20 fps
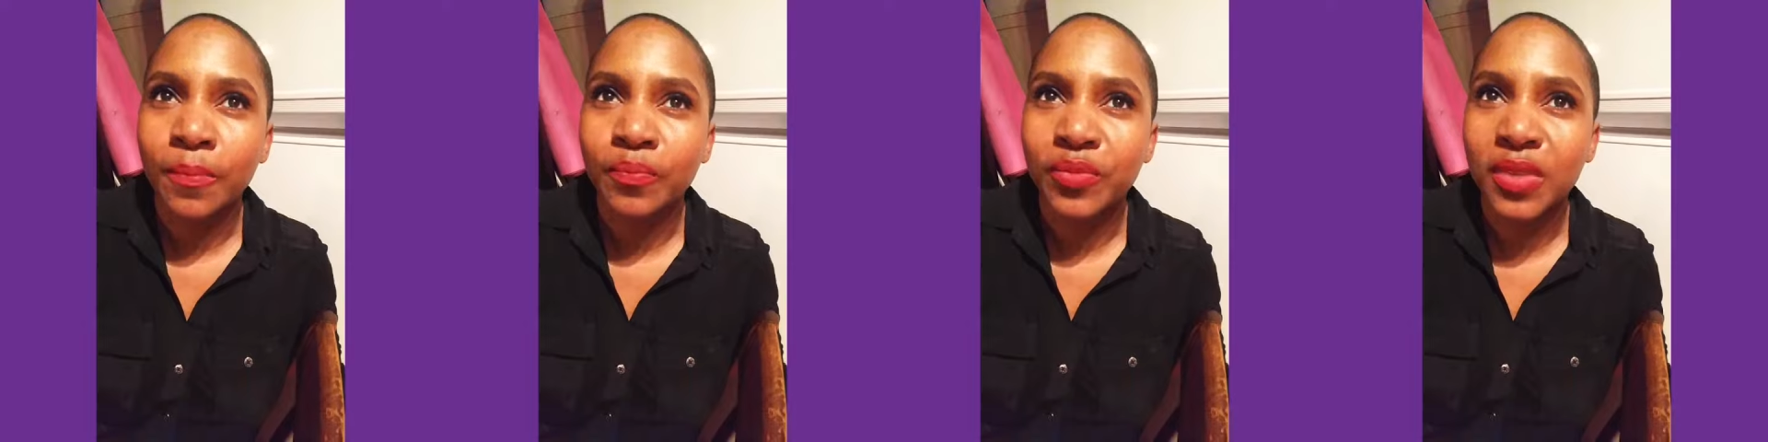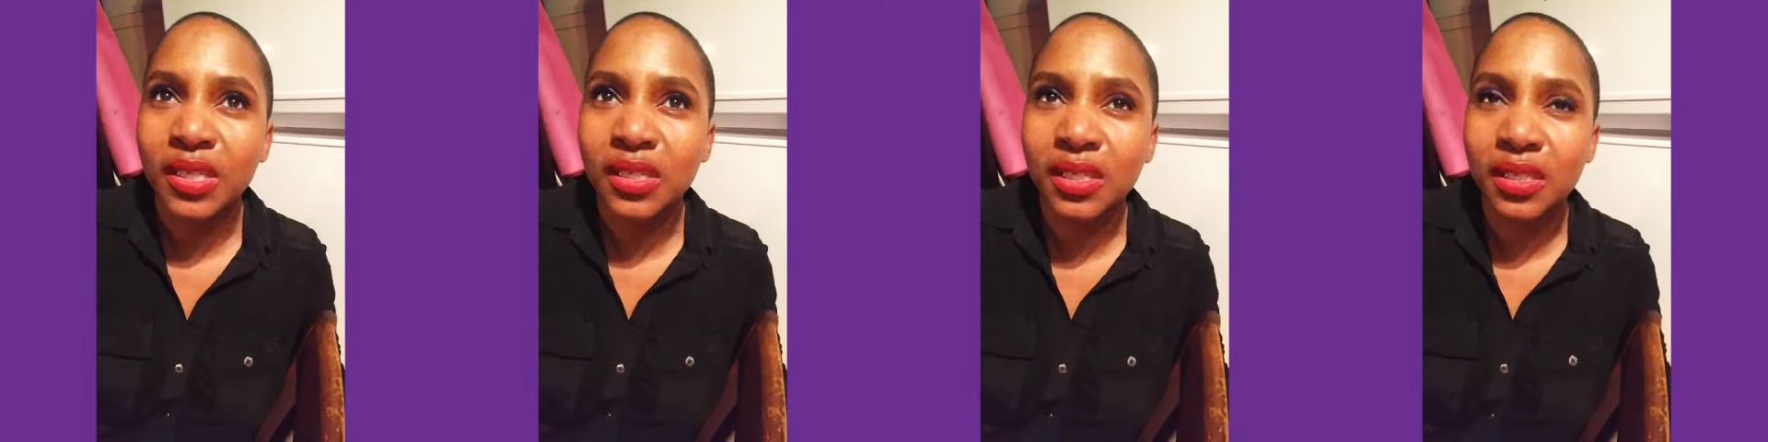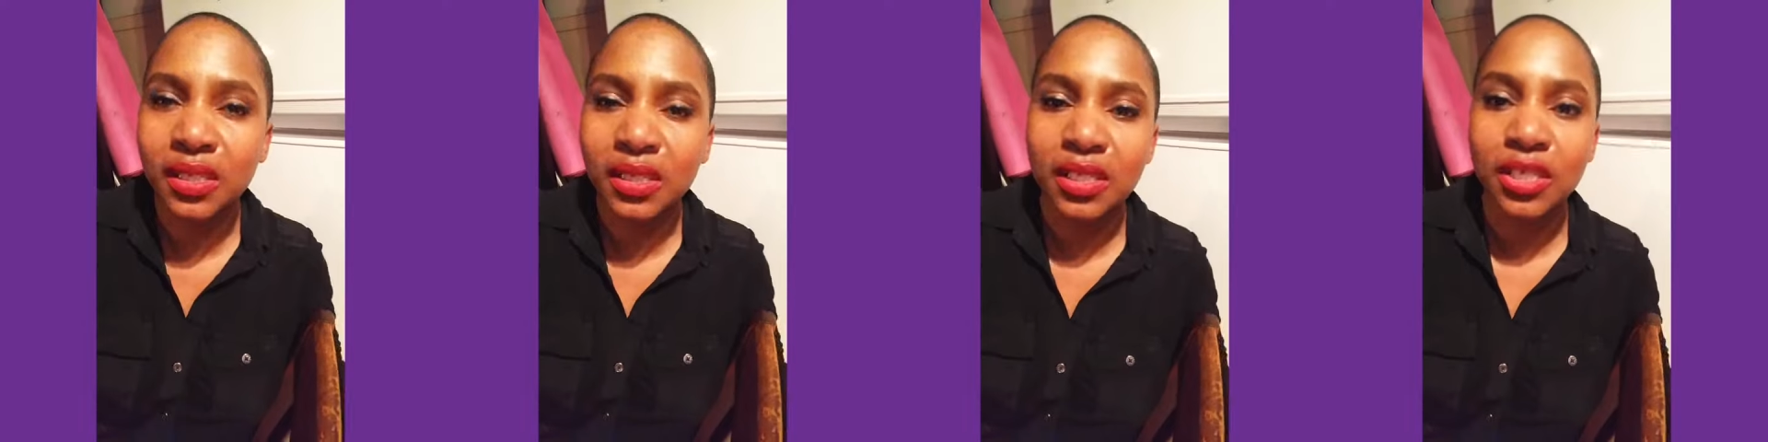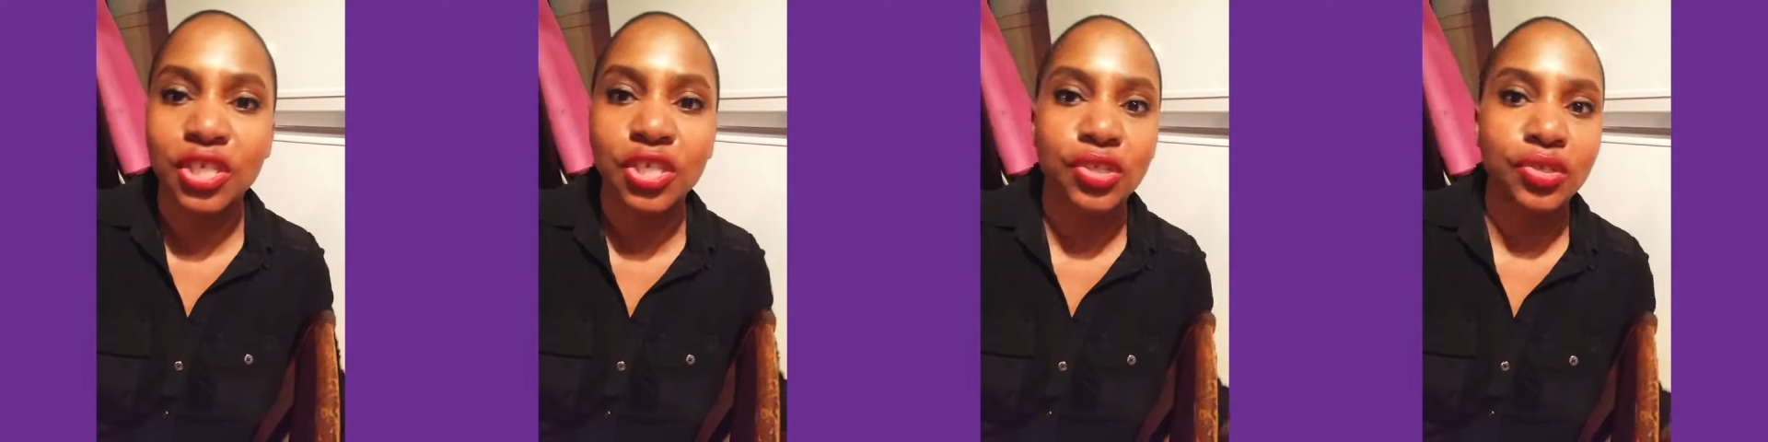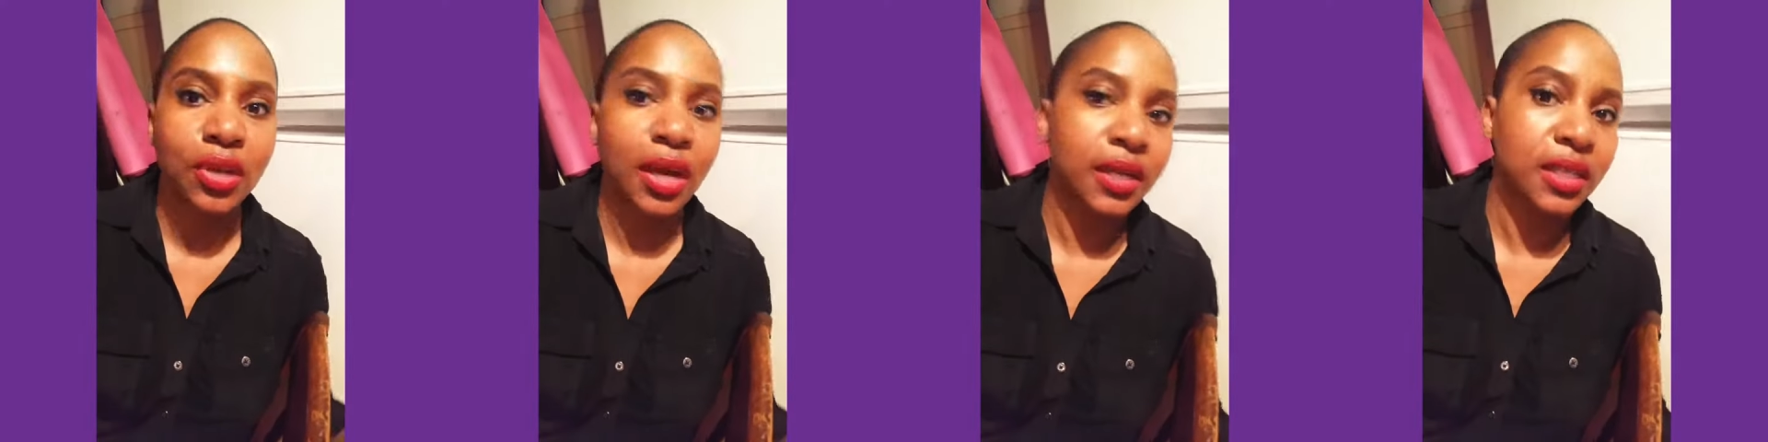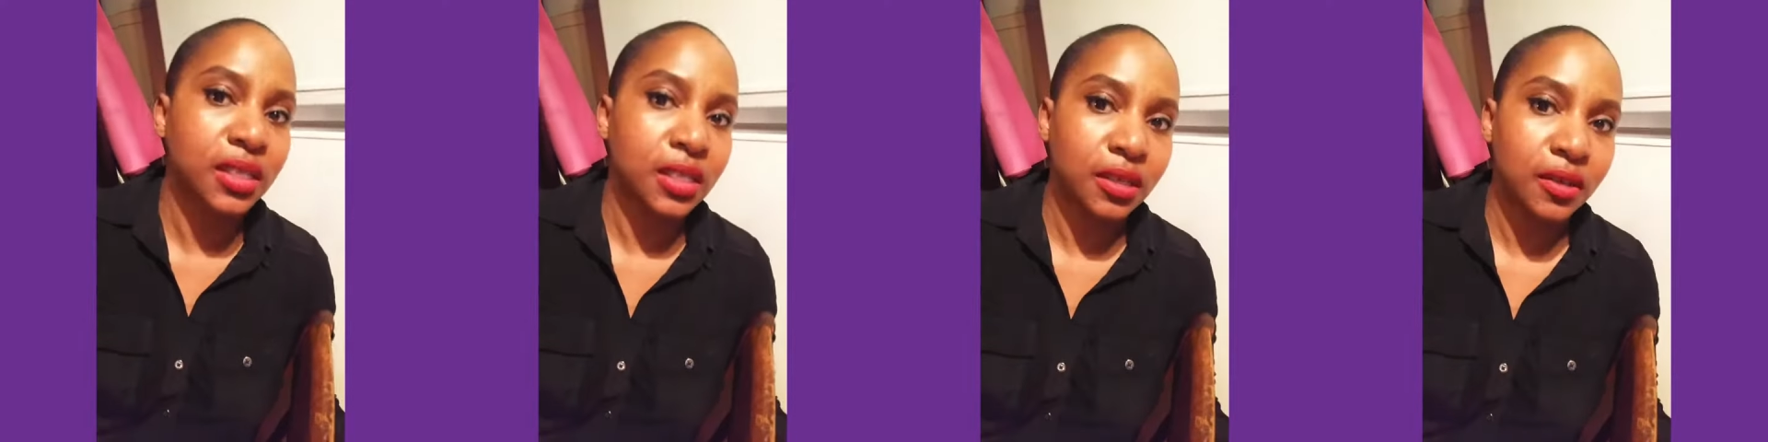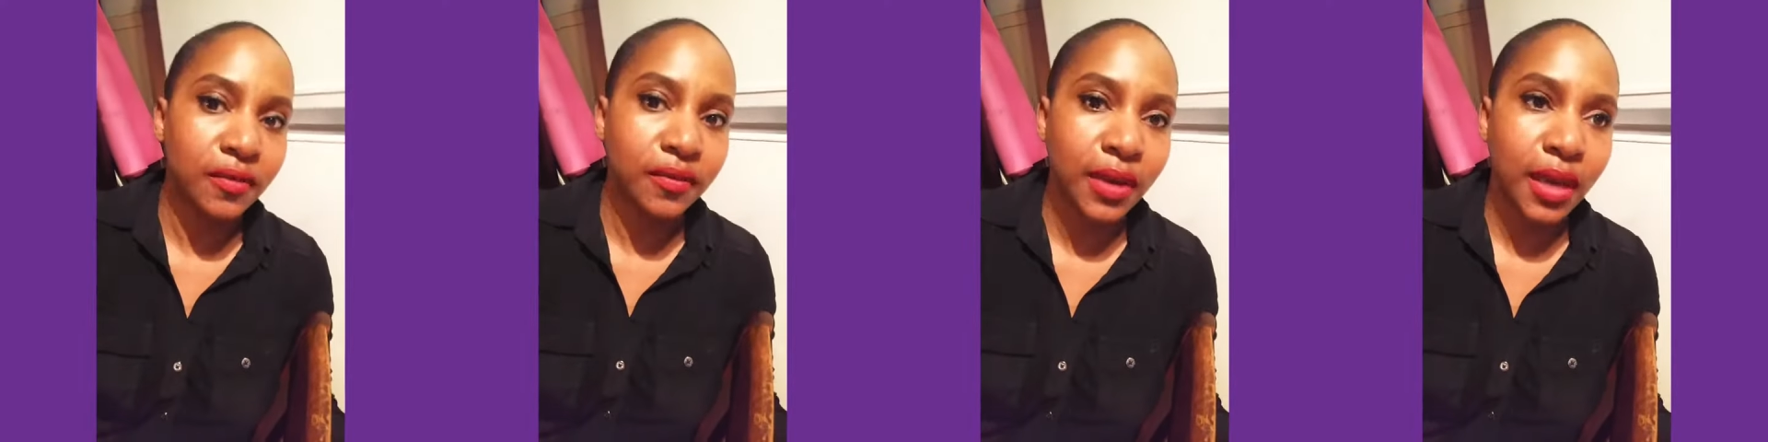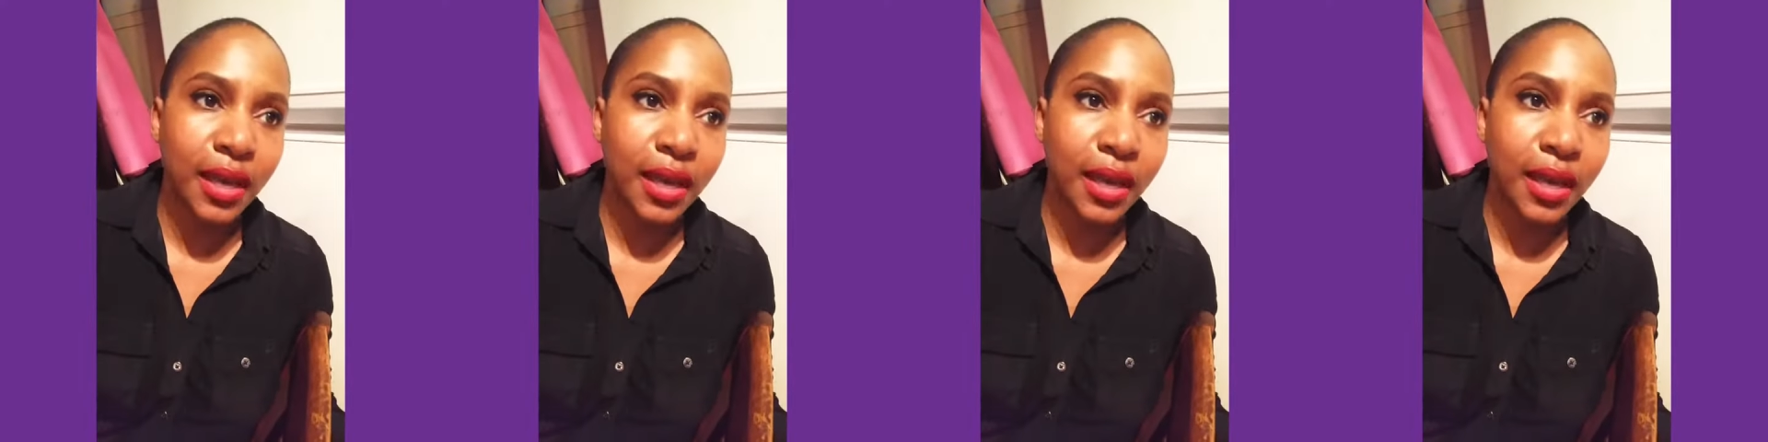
destructive,